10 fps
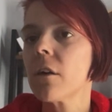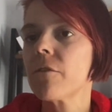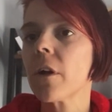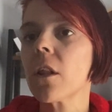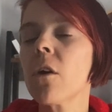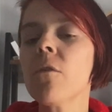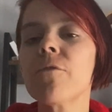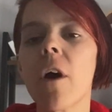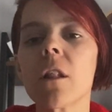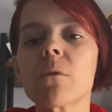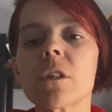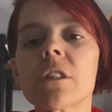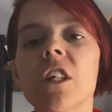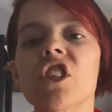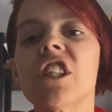fellow followers
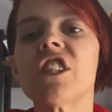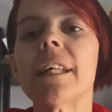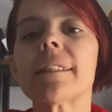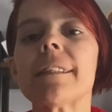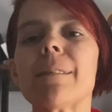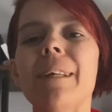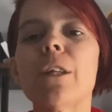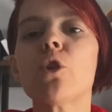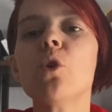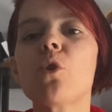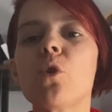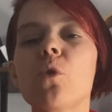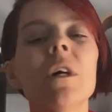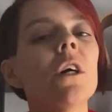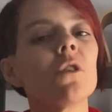suggested me to
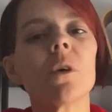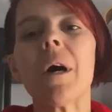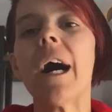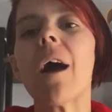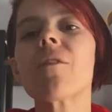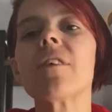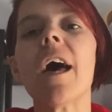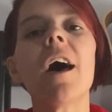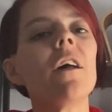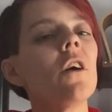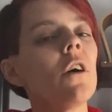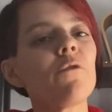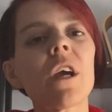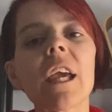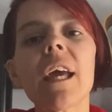do. So I said,
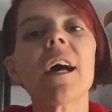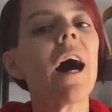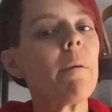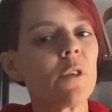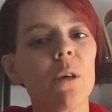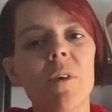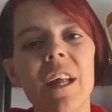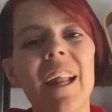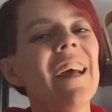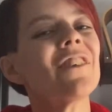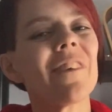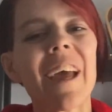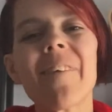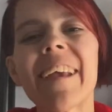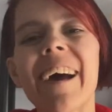frick it, I'm doing it. So
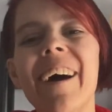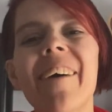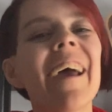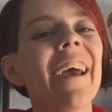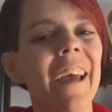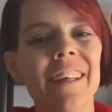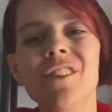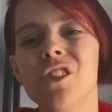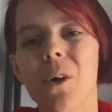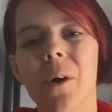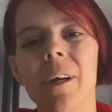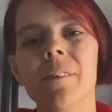there we go. Enjoy.